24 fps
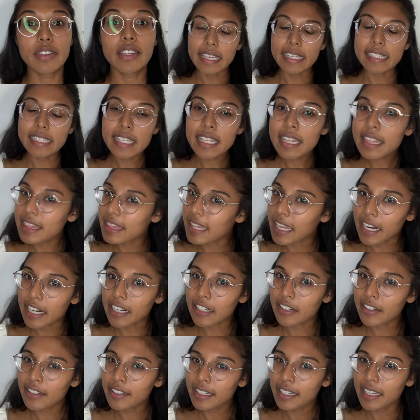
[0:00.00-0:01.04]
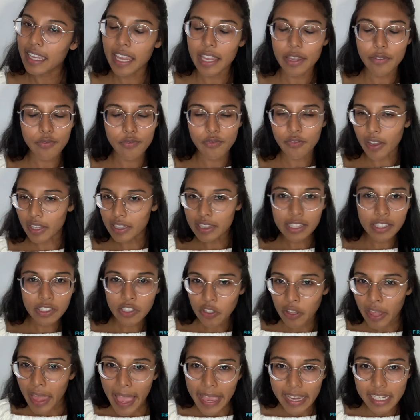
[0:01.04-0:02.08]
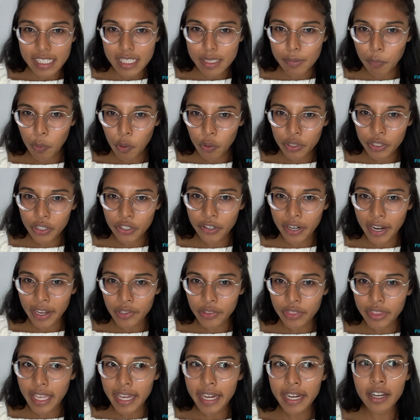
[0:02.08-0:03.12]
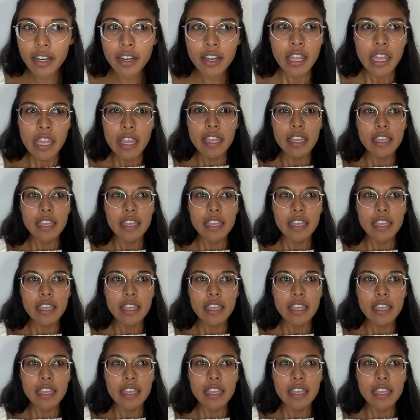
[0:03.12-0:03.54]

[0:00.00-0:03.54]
Isn't there a fun little exporter out there